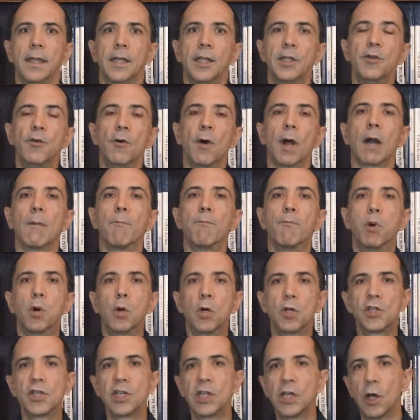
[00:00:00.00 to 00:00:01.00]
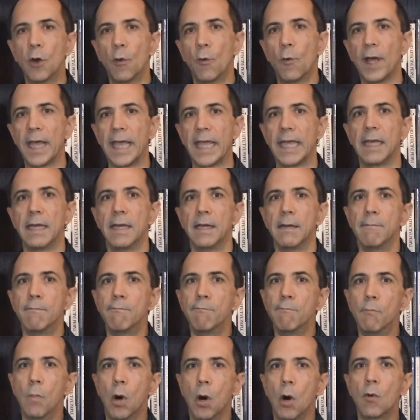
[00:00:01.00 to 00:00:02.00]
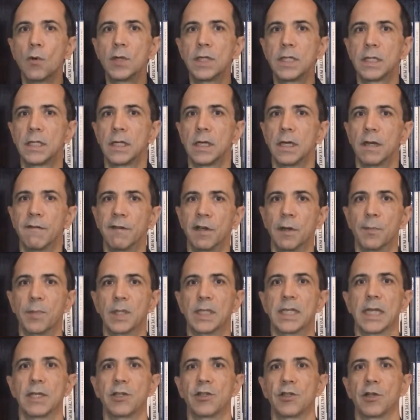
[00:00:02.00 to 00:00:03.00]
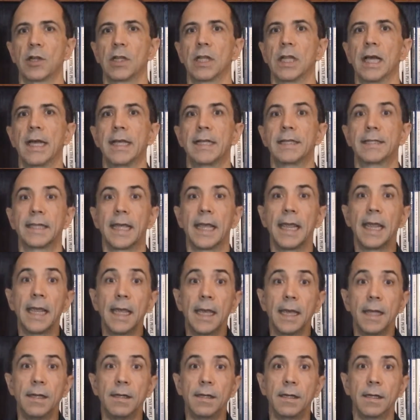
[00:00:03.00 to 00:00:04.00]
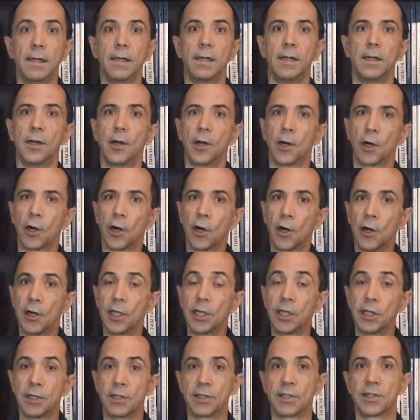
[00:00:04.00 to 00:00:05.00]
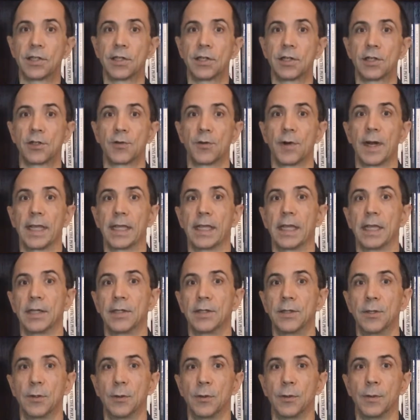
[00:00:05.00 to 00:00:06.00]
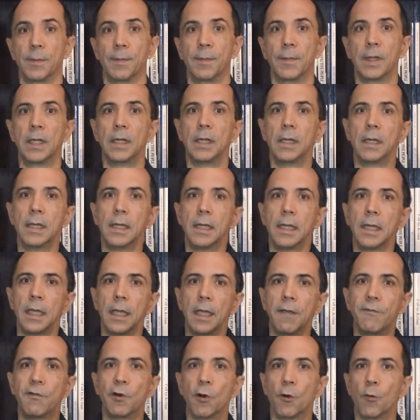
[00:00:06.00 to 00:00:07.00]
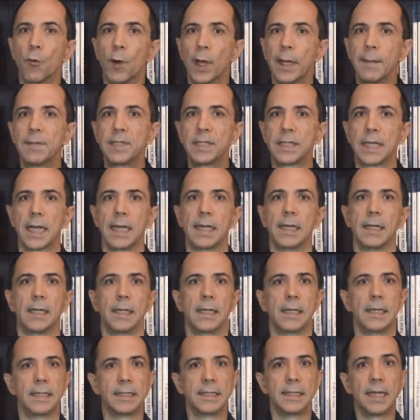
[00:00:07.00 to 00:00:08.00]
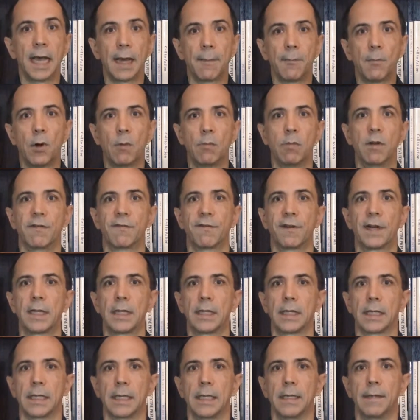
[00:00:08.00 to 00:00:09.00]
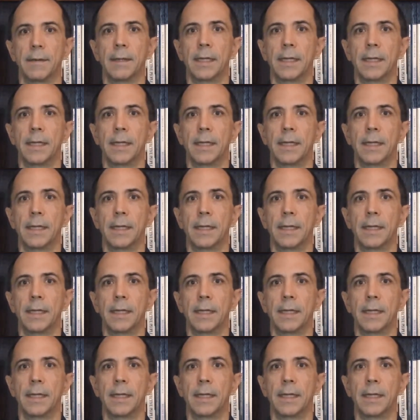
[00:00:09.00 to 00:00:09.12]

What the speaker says: then you are pushing away most of your potential clients and hurting your search ranking too. If your website is not mobile friendly,